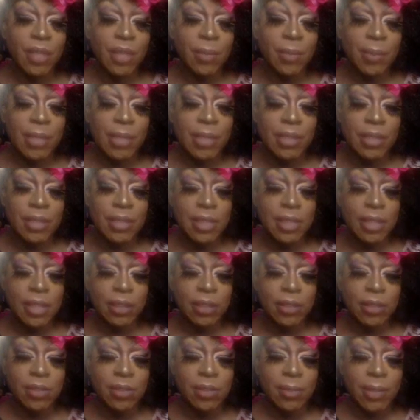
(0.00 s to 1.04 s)
But it looks like
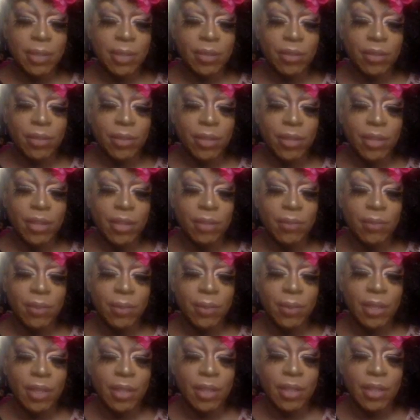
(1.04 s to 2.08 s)
there's about 30 of you
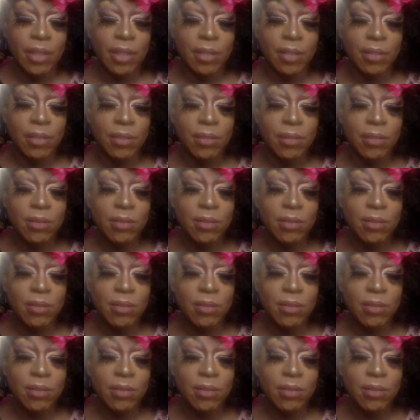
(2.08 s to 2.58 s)
here.